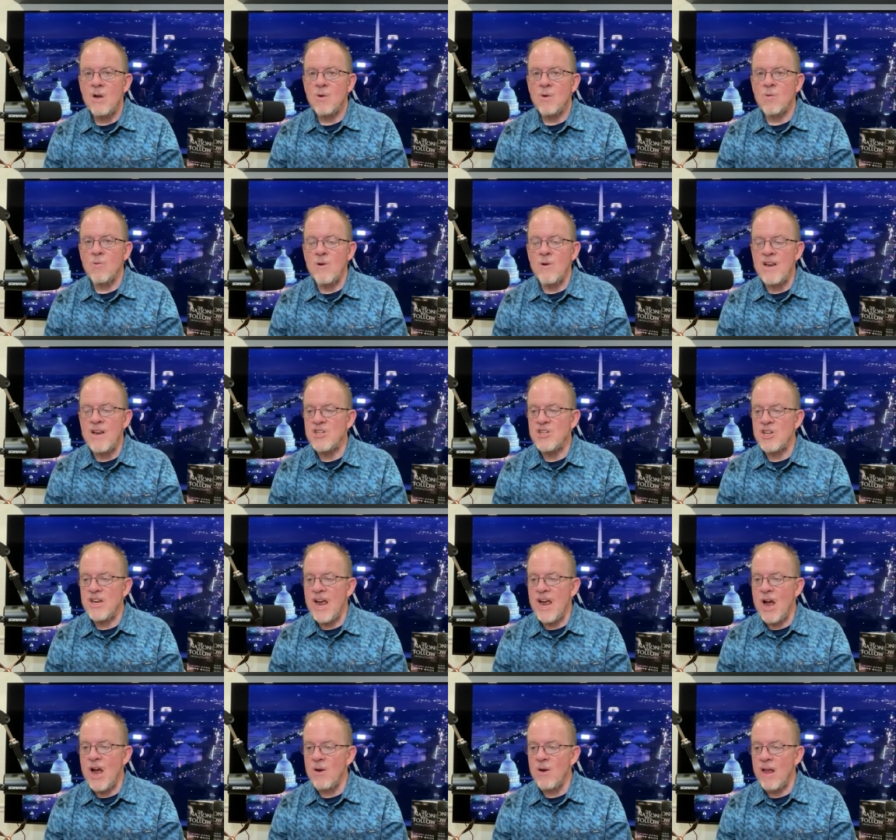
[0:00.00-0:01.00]
reaching
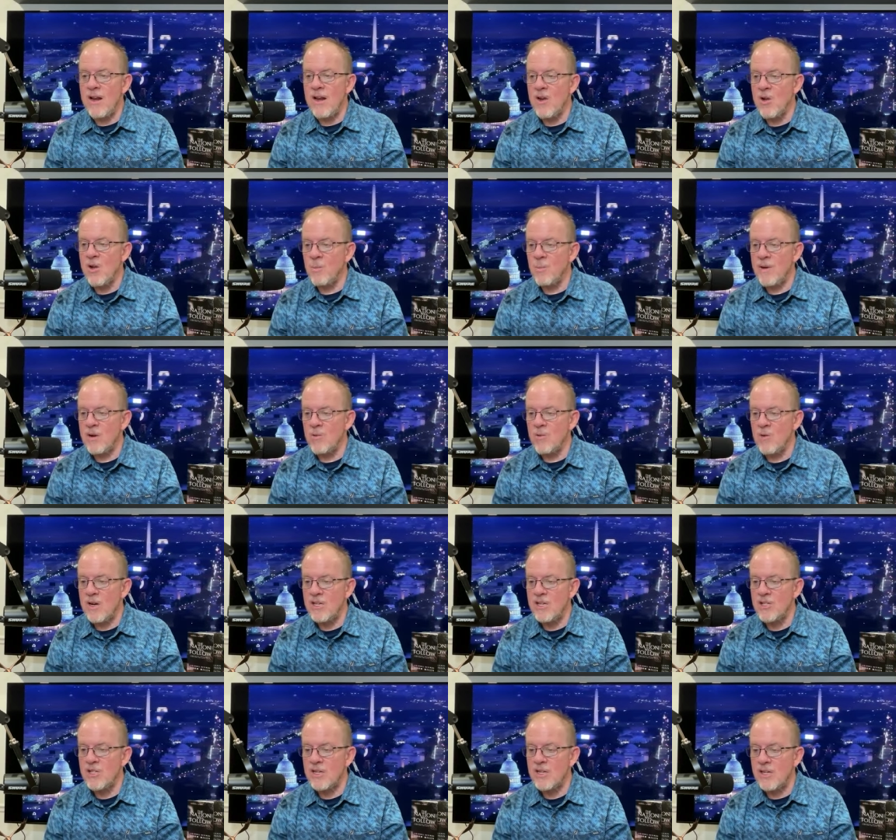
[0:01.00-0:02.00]
out and helping
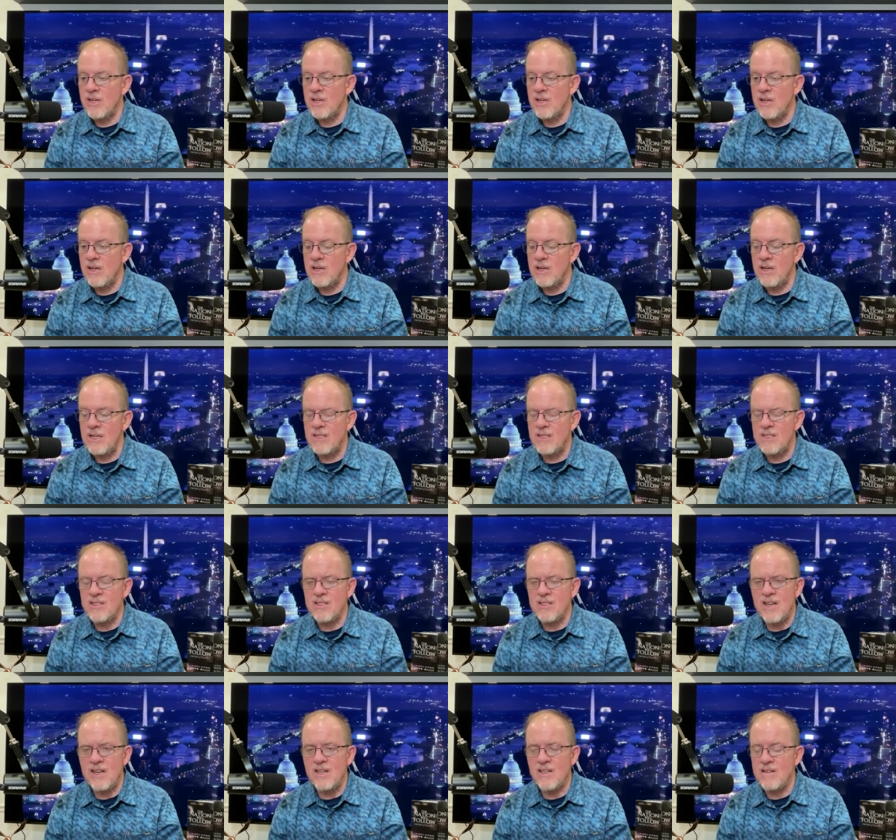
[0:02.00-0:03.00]
Russia. Uh,
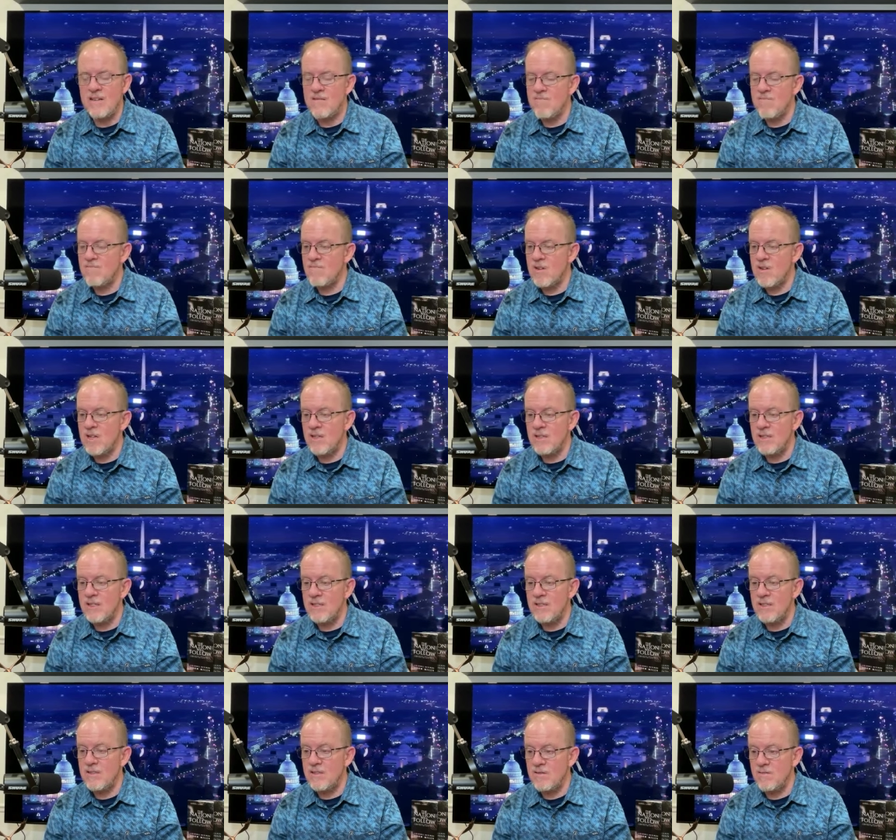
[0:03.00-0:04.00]
instead,
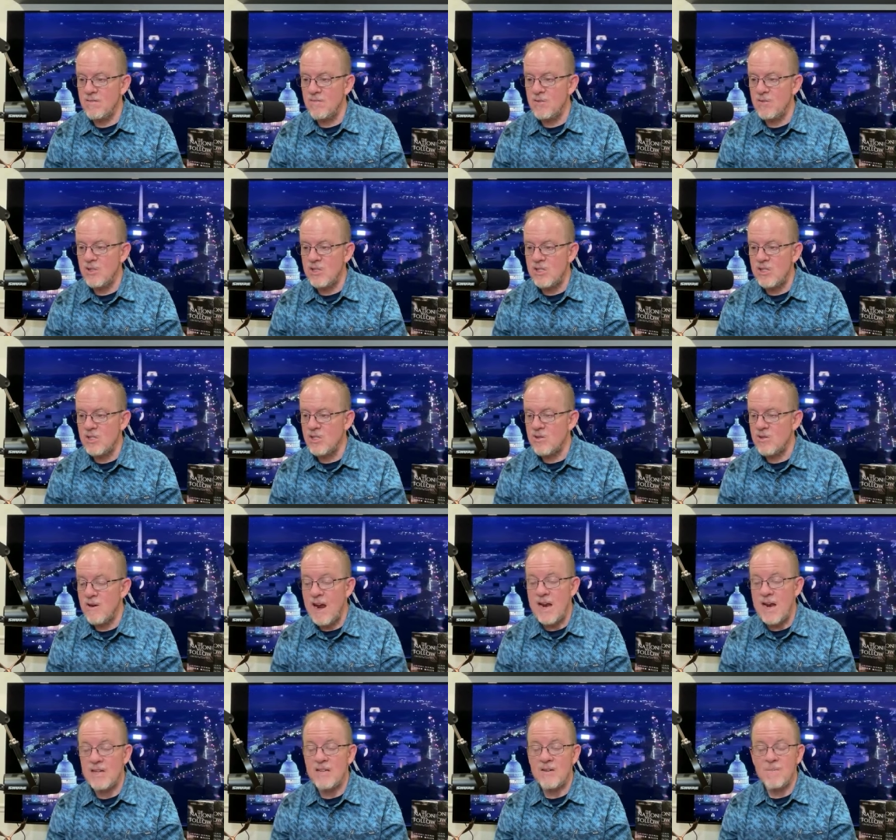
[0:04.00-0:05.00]
Clinton was
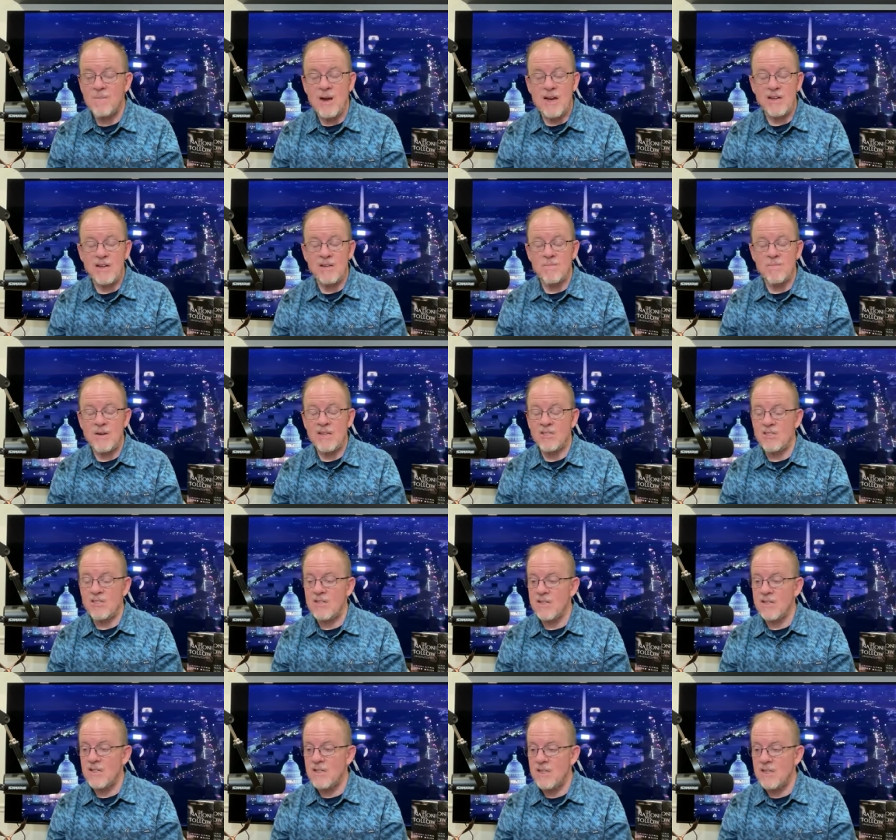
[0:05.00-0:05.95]
distracted by domestic.